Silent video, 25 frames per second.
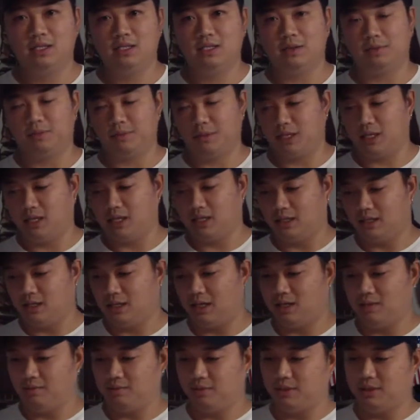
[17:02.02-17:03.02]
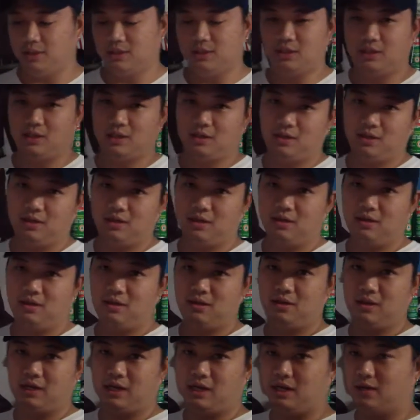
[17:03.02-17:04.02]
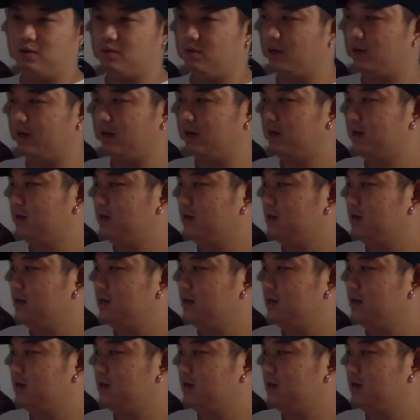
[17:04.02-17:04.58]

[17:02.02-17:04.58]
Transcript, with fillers: something like that but uh, anyway